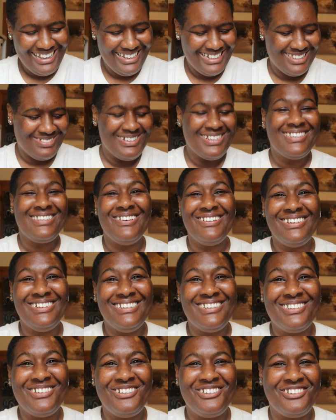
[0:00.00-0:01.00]
It smells so good.
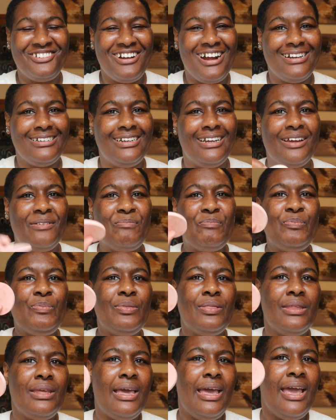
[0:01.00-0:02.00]
It's so distracting.
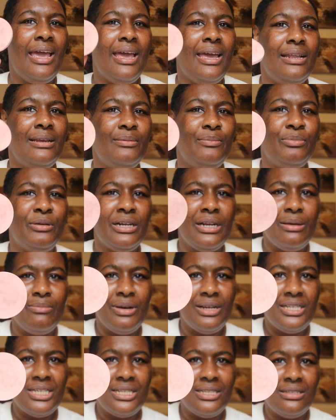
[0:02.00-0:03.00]
And pretty
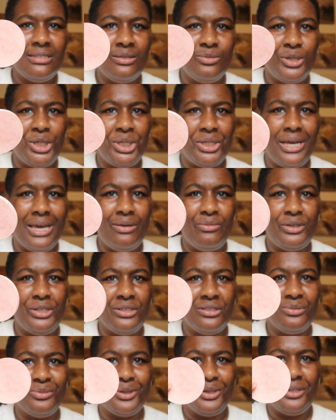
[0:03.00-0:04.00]
much this is what you get when
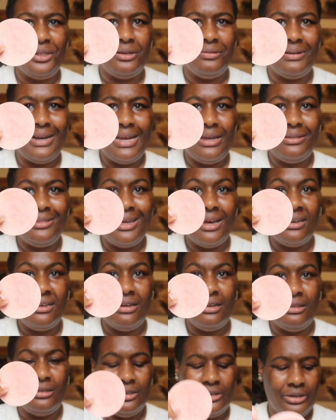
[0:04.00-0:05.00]
you swirl it around, that
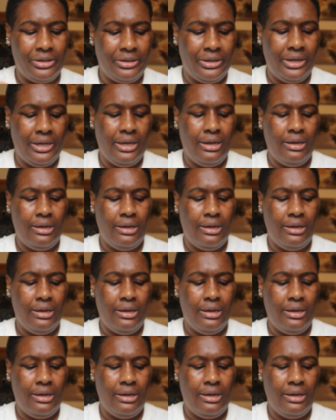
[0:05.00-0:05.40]
color.